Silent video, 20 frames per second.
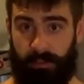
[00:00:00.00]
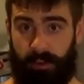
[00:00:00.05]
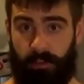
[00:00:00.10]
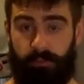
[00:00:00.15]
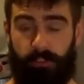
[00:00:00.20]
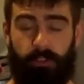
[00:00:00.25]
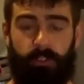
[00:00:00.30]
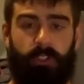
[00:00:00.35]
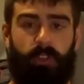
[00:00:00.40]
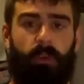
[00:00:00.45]

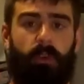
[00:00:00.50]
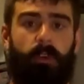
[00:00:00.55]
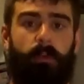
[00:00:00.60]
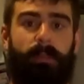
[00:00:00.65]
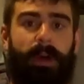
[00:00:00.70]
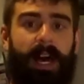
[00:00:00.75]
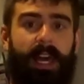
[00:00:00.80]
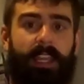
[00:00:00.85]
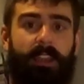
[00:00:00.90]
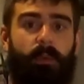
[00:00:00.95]
of your total
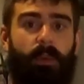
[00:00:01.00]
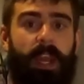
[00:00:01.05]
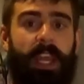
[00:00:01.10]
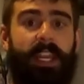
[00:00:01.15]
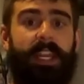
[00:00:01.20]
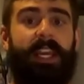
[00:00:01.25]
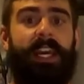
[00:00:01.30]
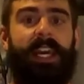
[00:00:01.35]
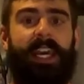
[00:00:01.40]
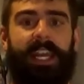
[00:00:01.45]
body
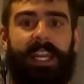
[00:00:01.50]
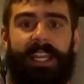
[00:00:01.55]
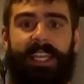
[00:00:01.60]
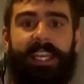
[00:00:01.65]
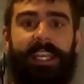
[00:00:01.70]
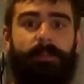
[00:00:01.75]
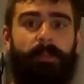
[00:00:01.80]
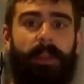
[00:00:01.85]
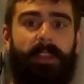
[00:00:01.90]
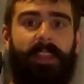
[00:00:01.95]
weight and
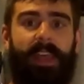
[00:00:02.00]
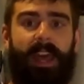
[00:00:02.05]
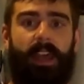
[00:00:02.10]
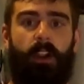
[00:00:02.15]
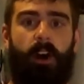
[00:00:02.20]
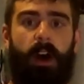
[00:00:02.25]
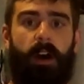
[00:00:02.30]
keeping that